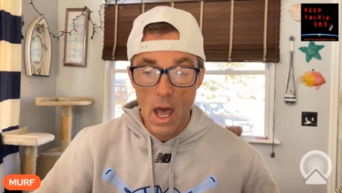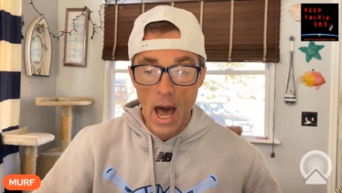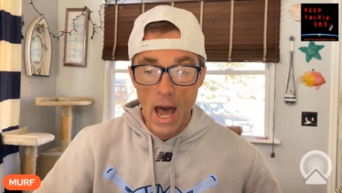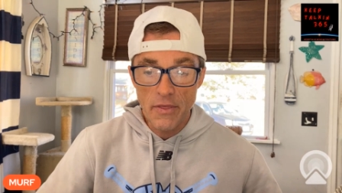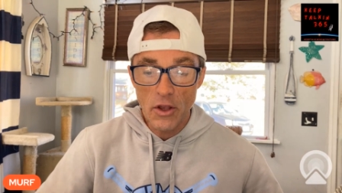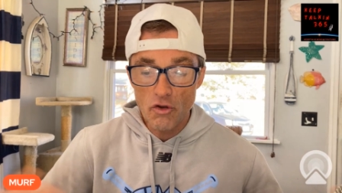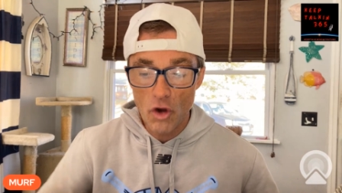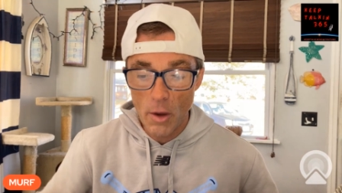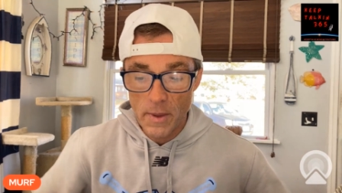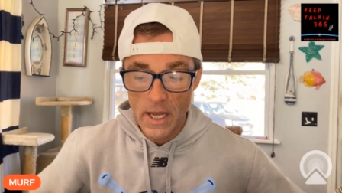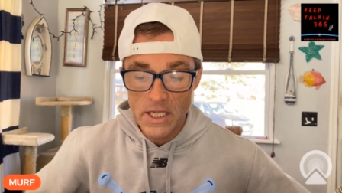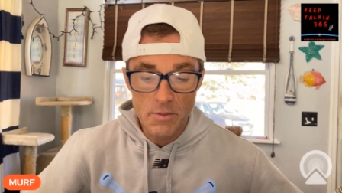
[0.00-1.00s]
I think
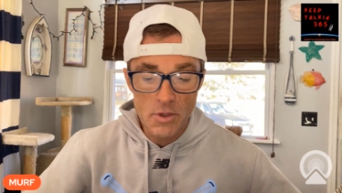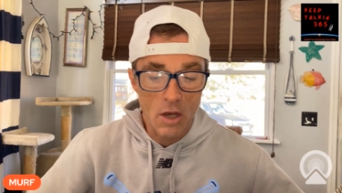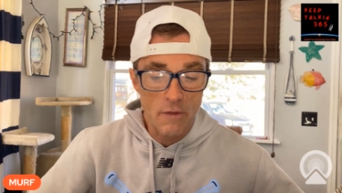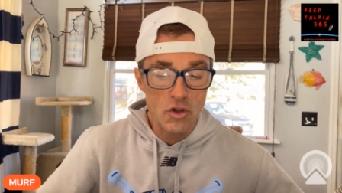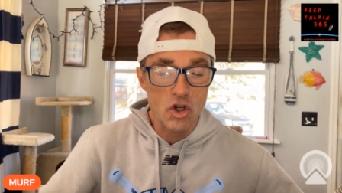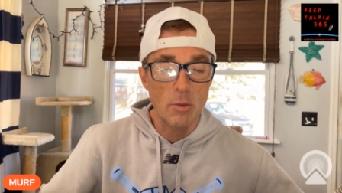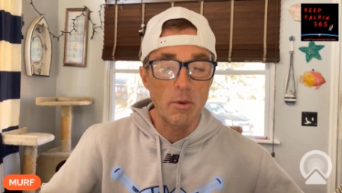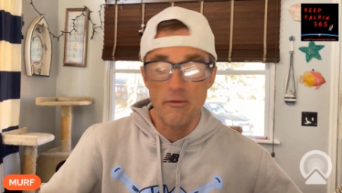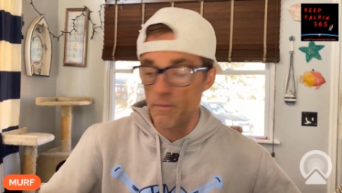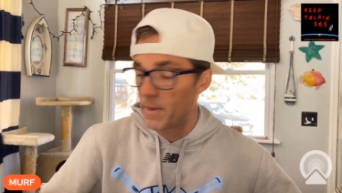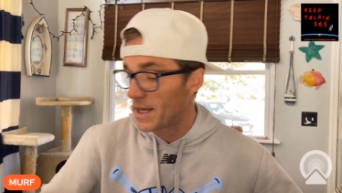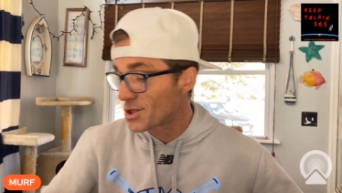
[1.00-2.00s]
Trump gets himself in trouble
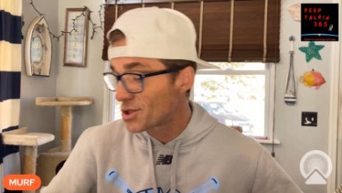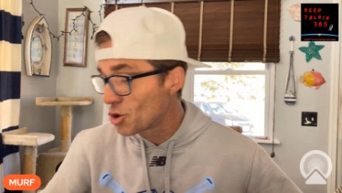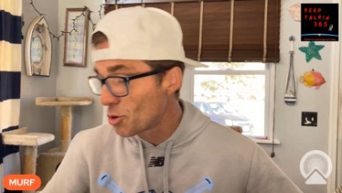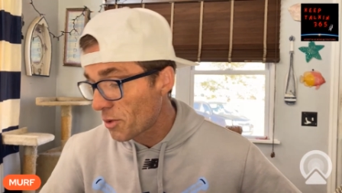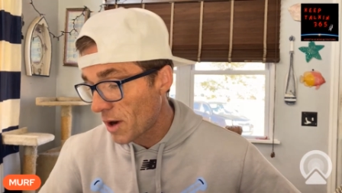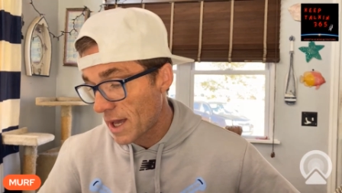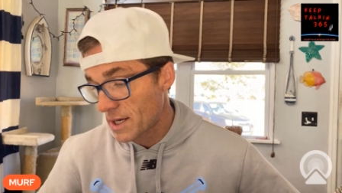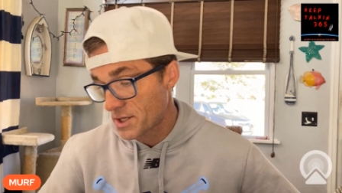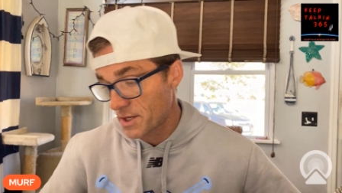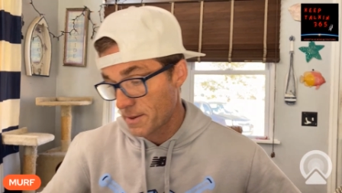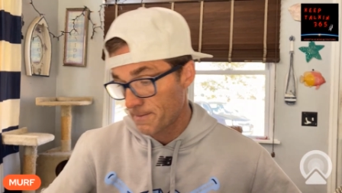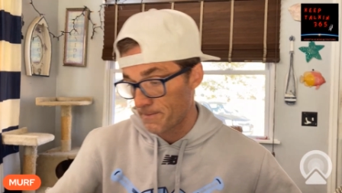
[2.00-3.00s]
for being super
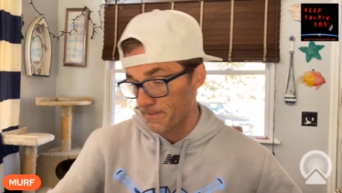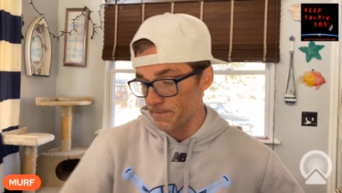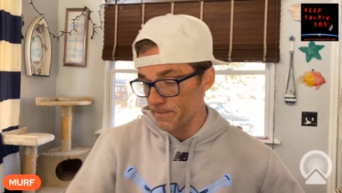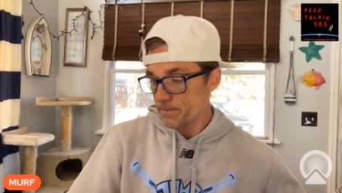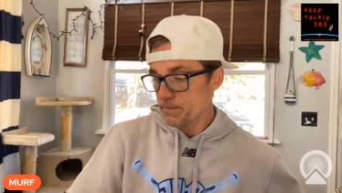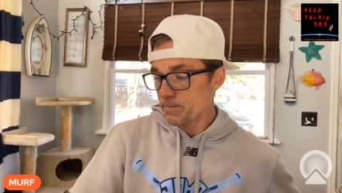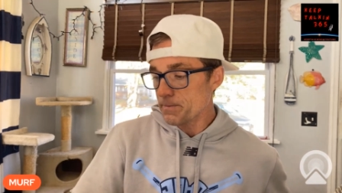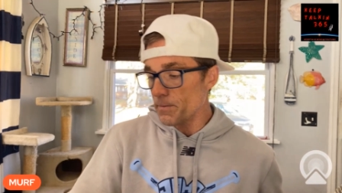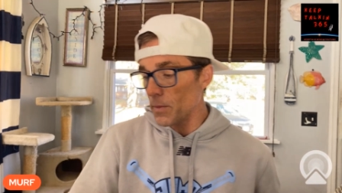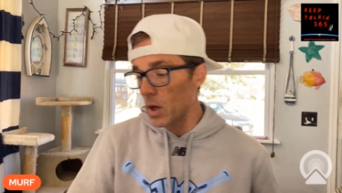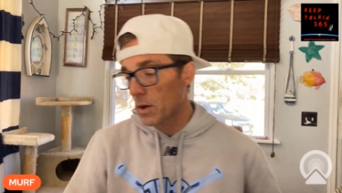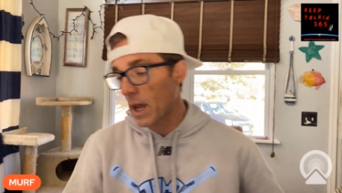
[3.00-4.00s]
honest.
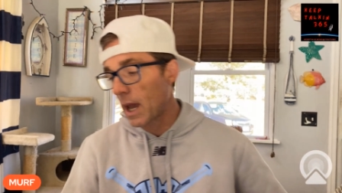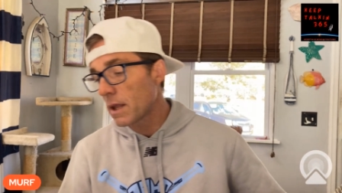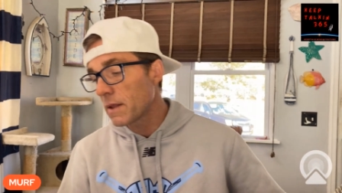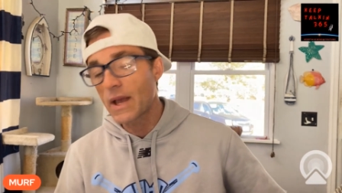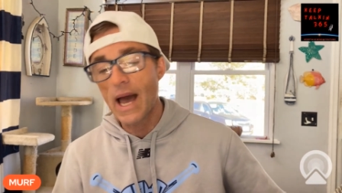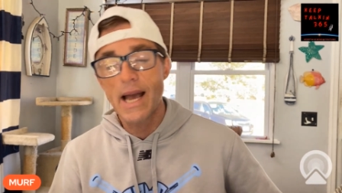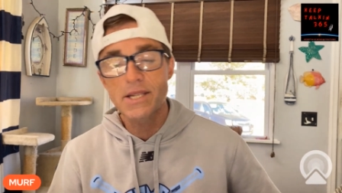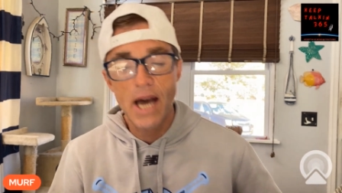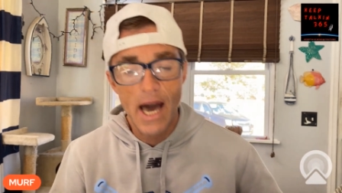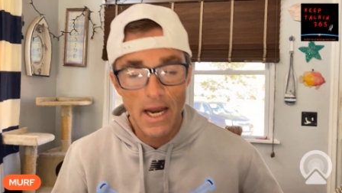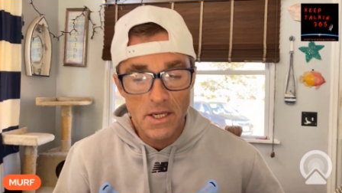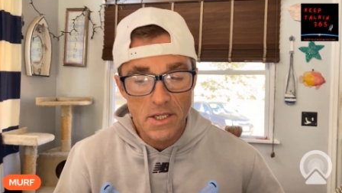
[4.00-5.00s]
Okay. The guy's
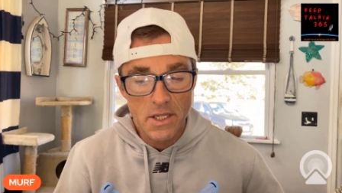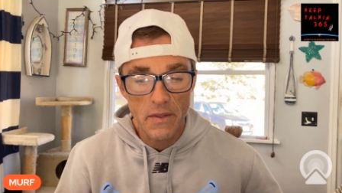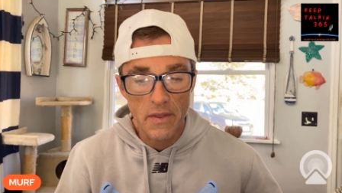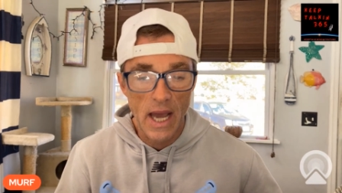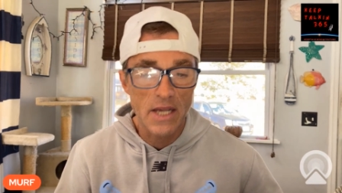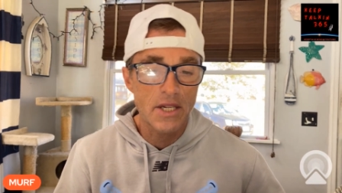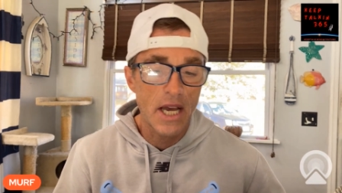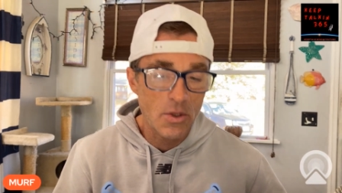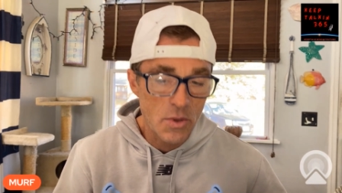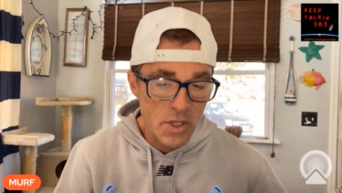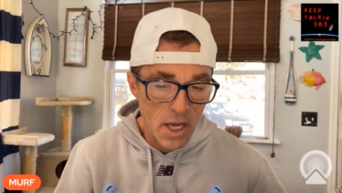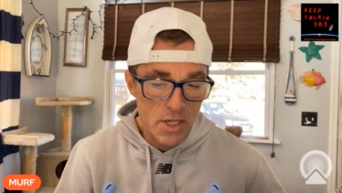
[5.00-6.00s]
honest. The guy says
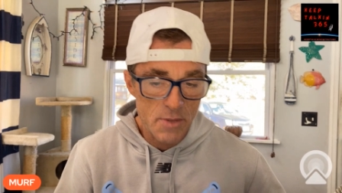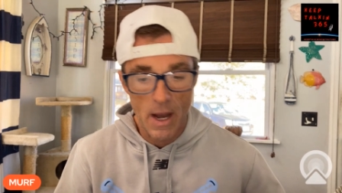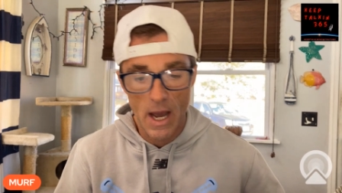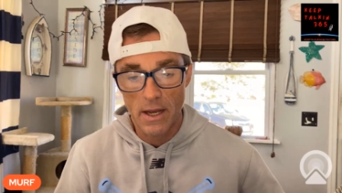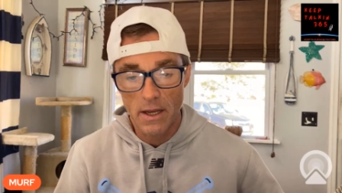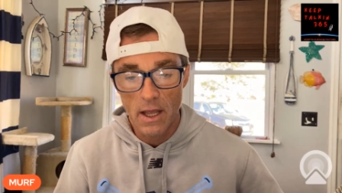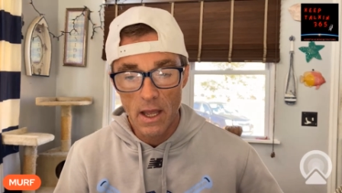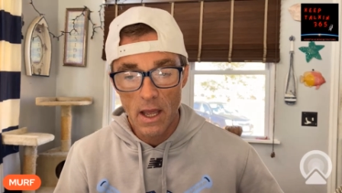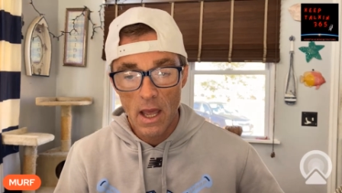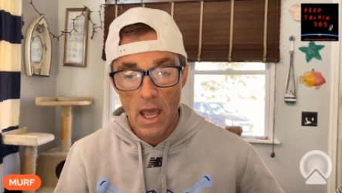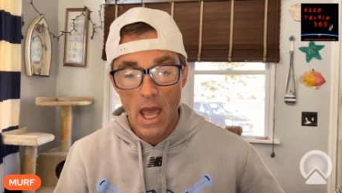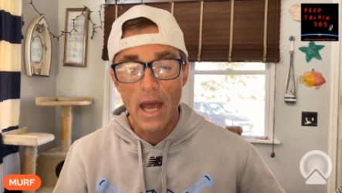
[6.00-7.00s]
what's on his mind.
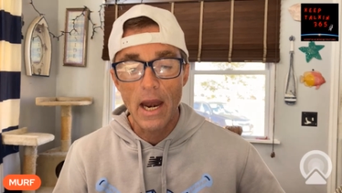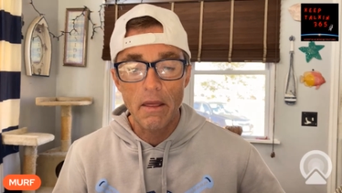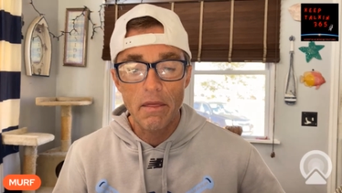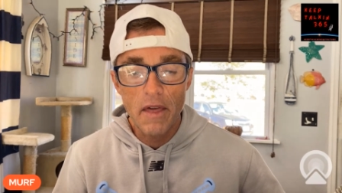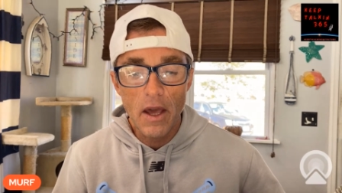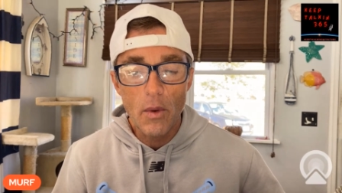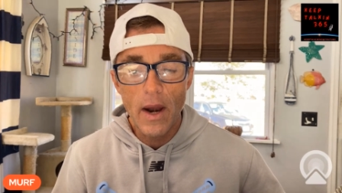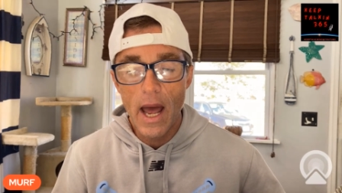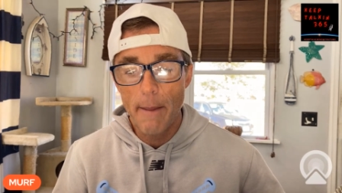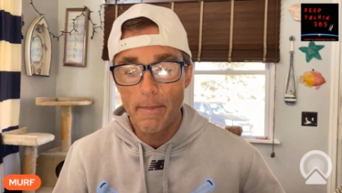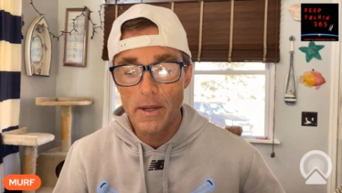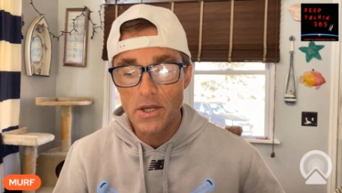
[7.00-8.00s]
And I think what
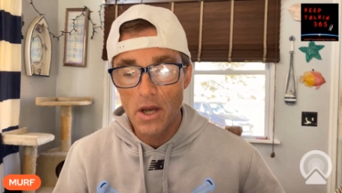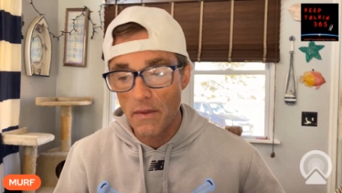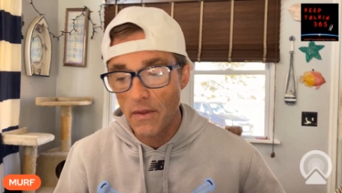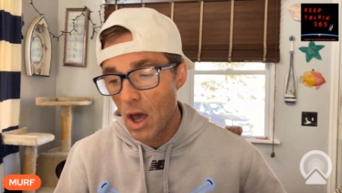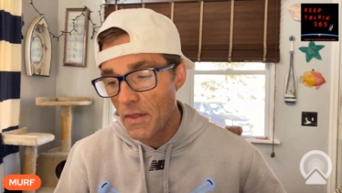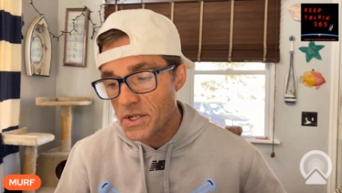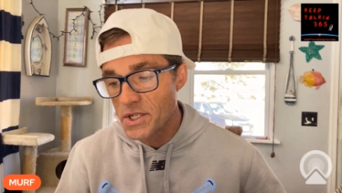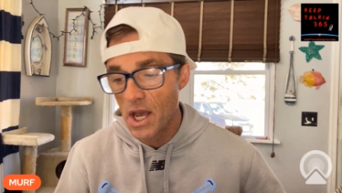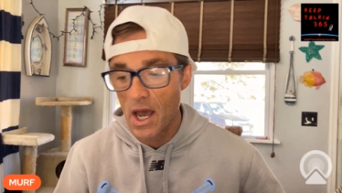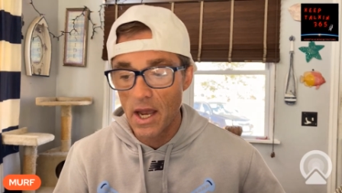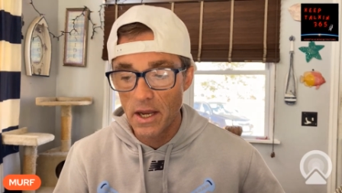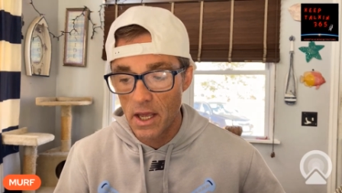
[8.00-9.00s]
happens on the other
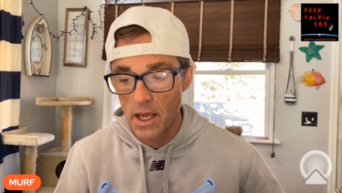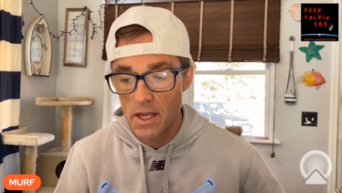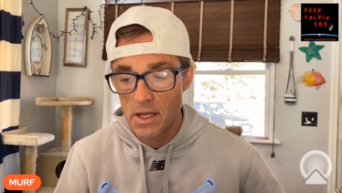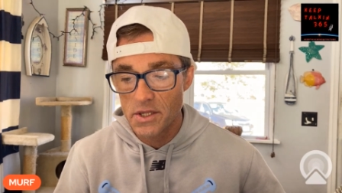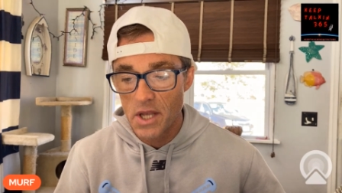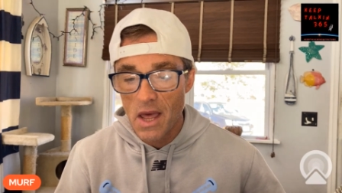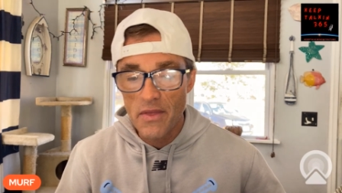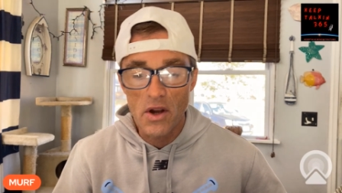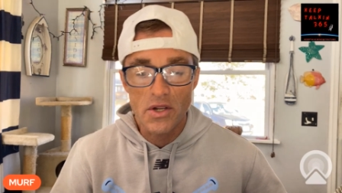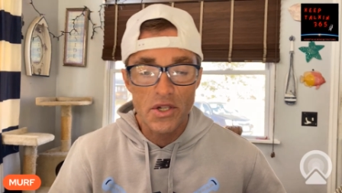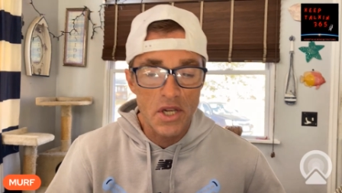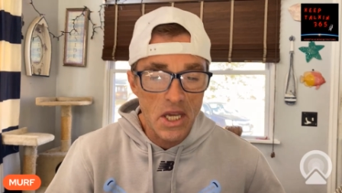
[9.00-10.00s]
side is they're
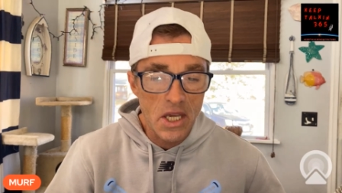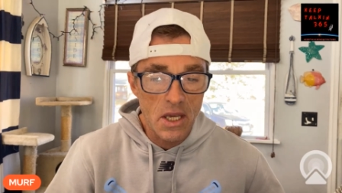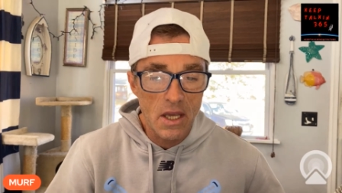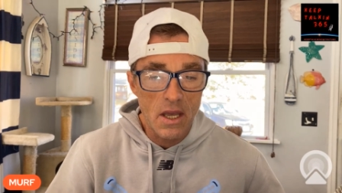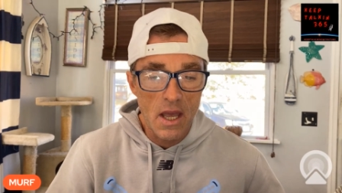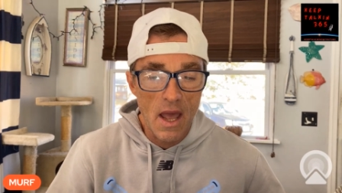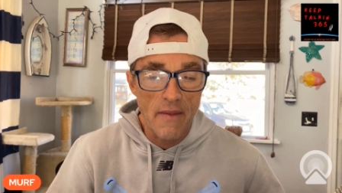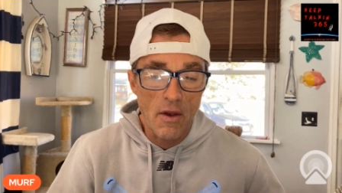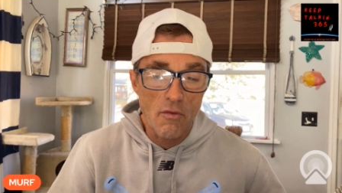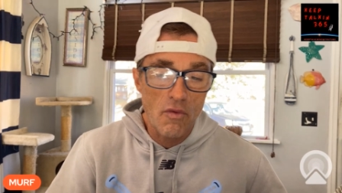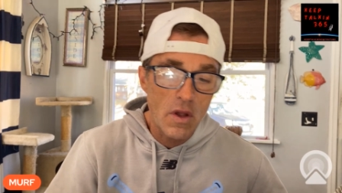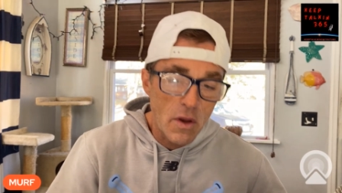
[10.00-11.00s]
sneaky and they
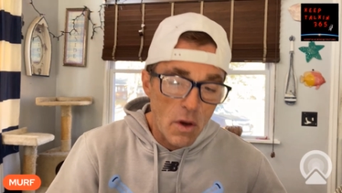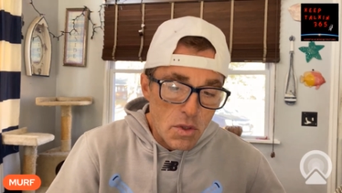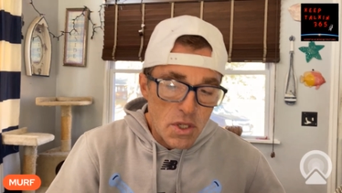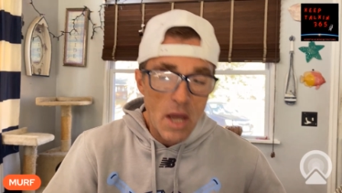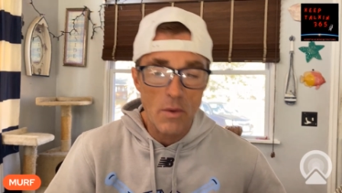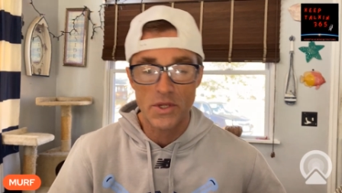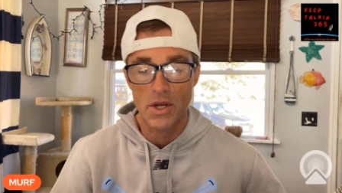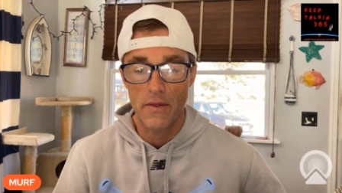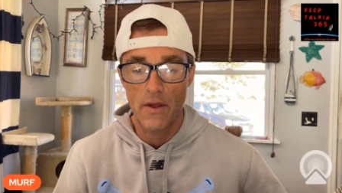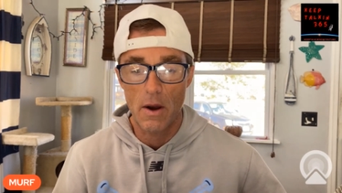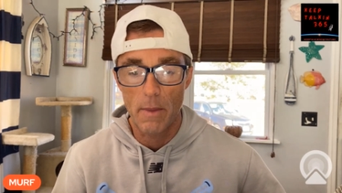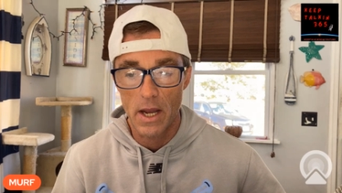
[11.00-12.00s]
really don't say what's on
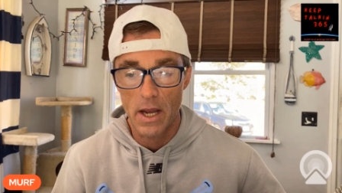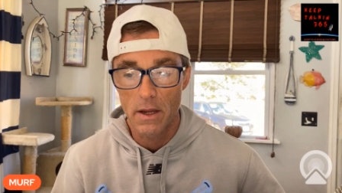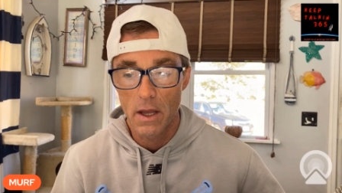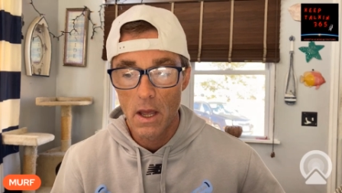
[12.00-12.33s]
their mind.